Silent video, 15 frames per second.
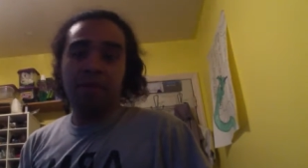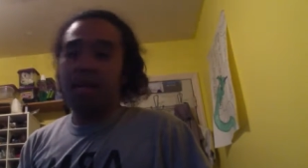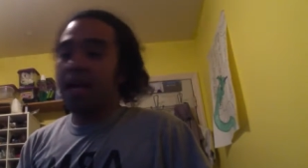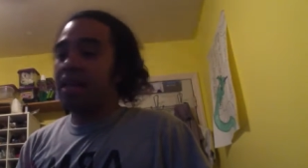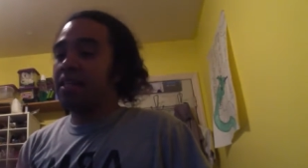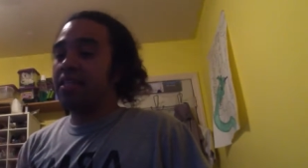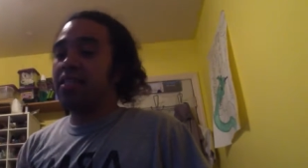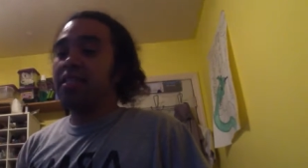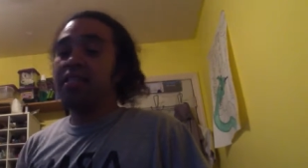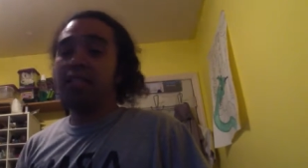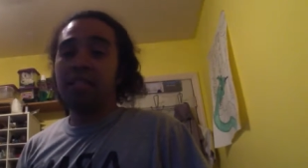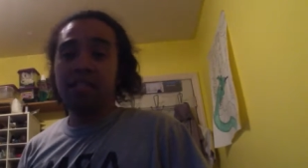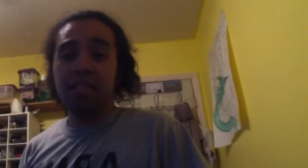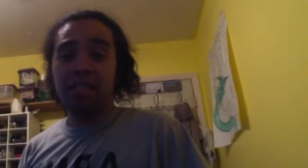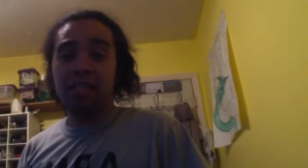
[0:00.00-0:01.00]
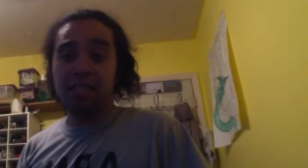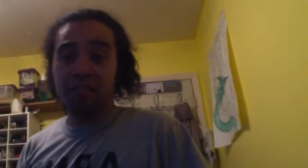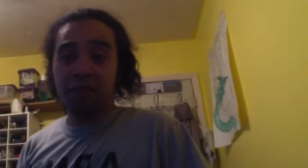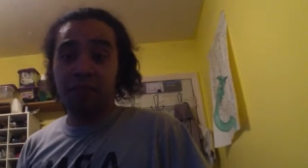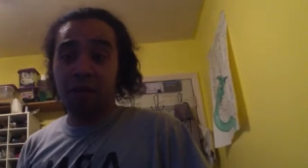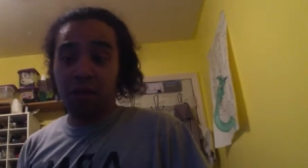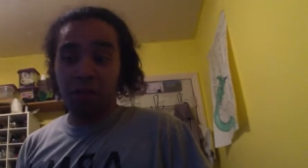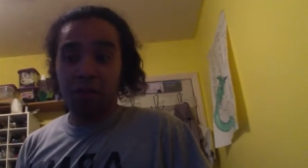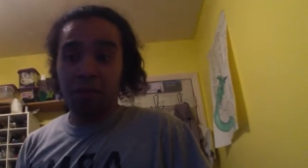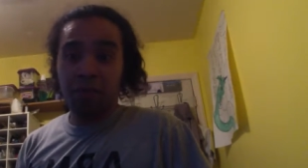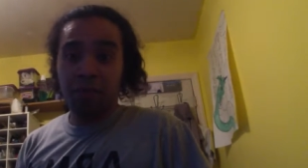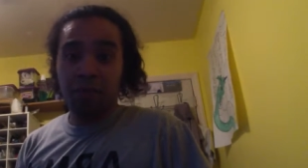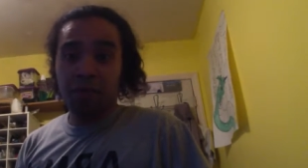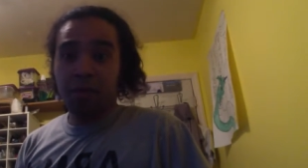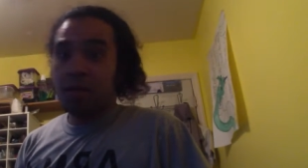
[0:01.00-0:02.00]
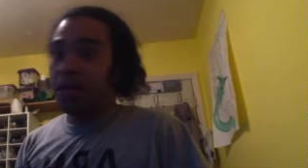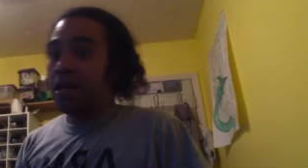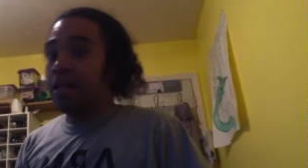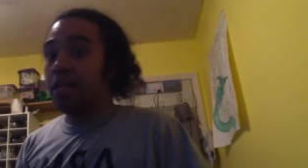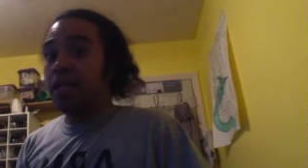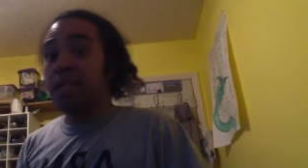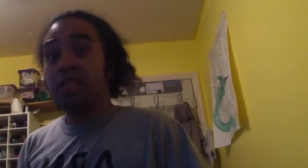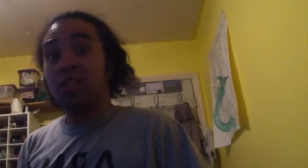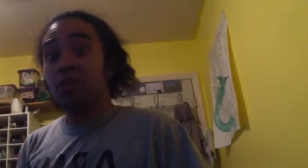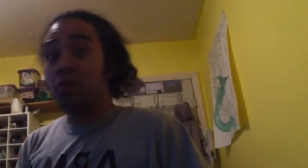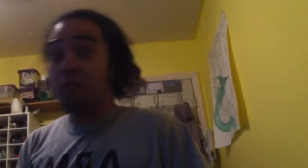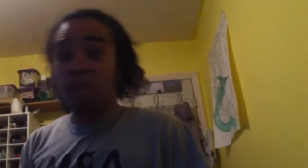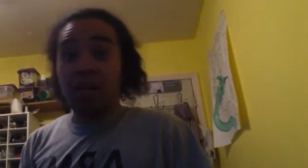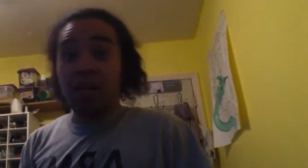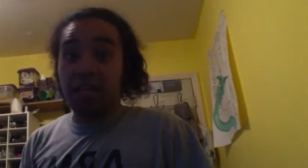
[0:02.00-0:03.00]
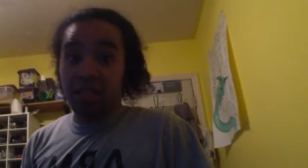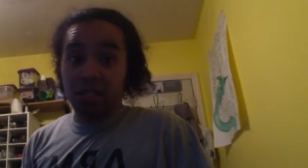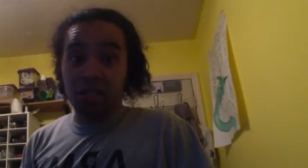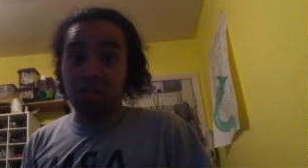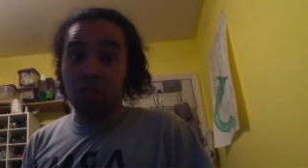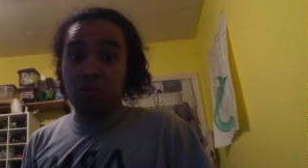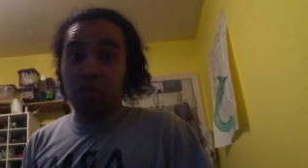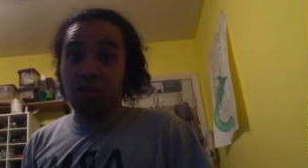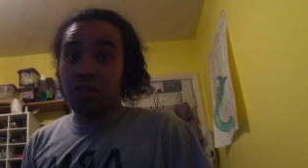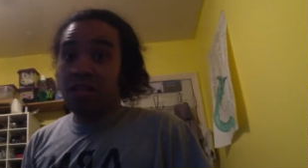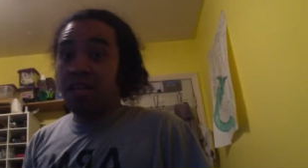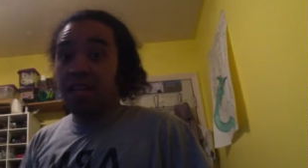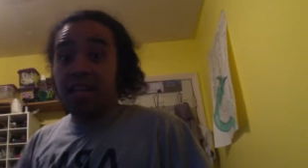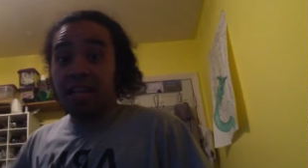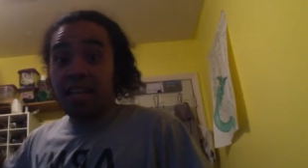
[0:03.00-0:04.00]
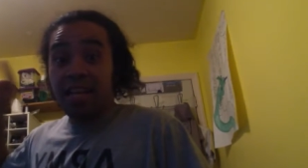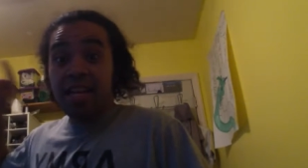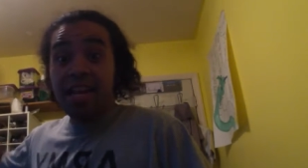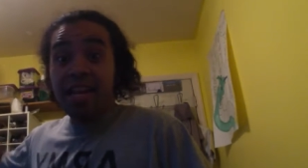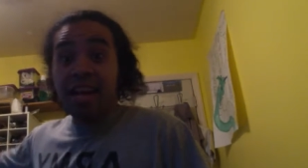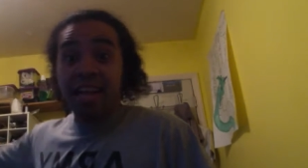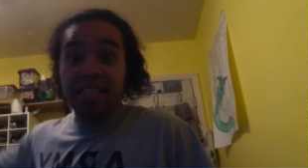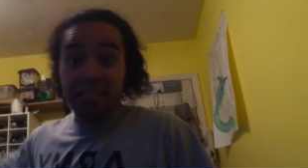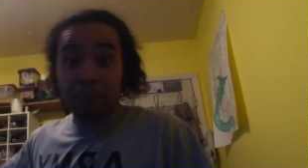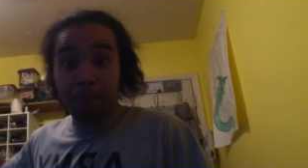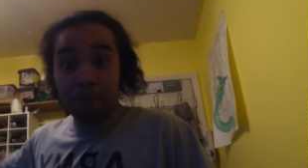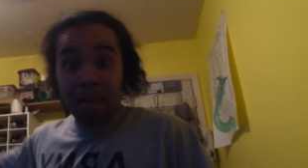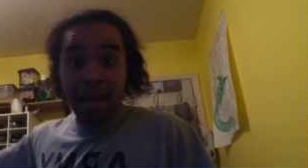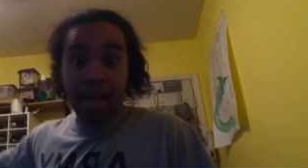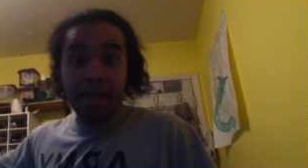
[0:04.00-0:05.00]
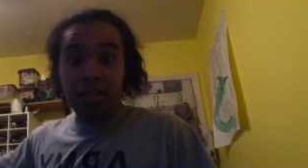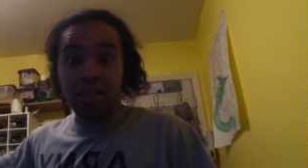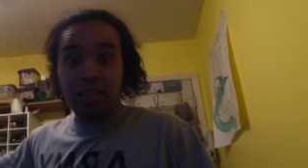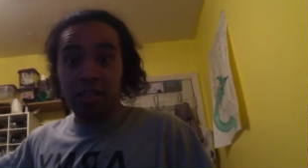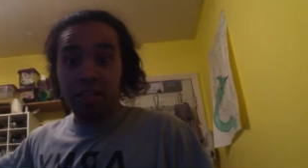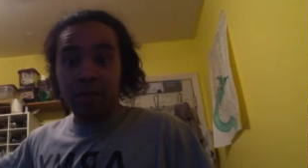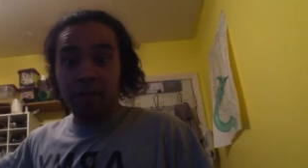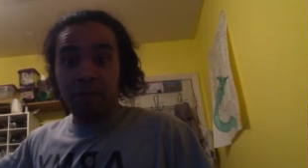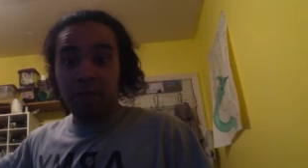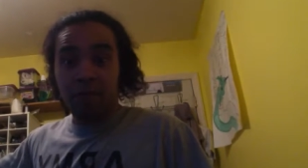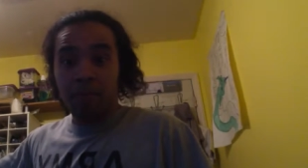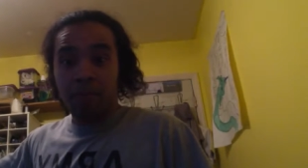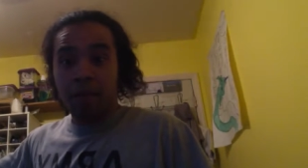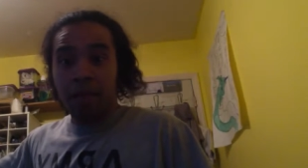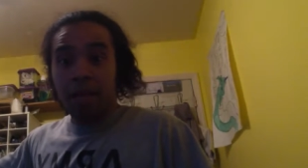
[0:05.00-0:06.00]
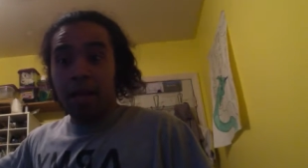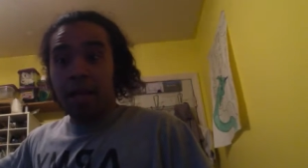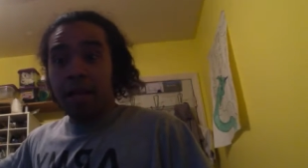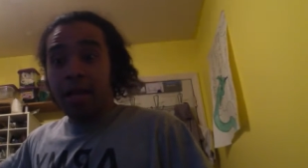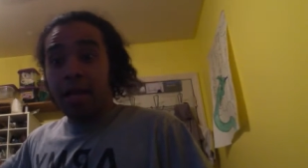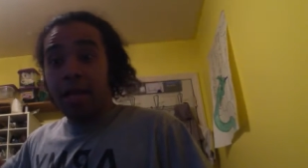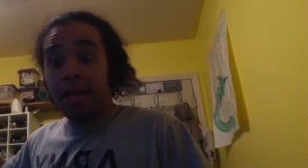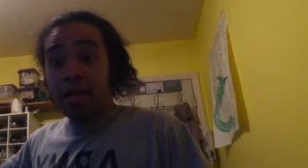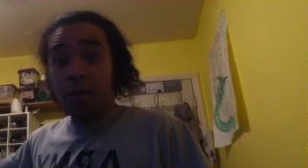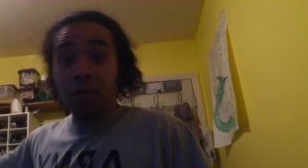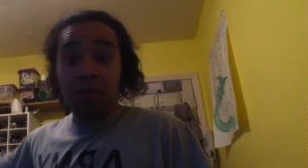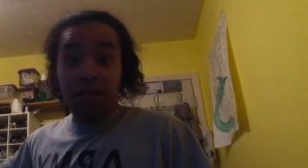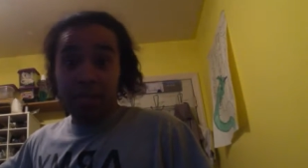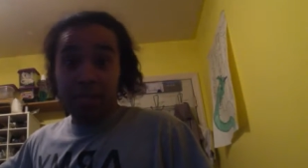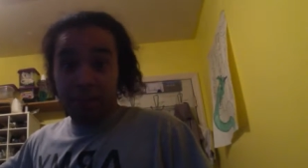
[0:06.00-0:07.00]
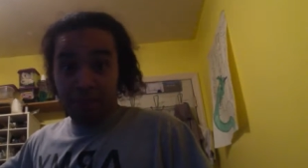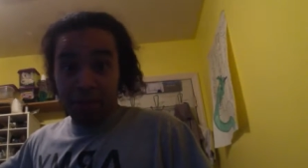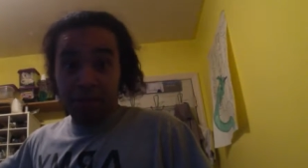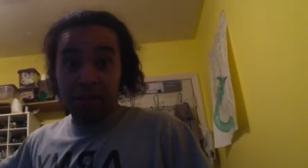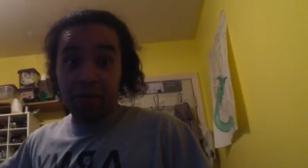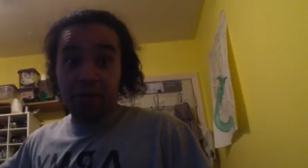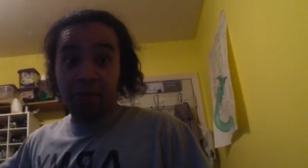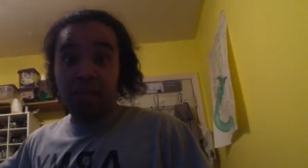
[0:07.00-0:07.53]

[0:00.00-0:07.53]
I can see that the teen is of color. That's no fucking excuse. He has a badge. He don't need to be killed.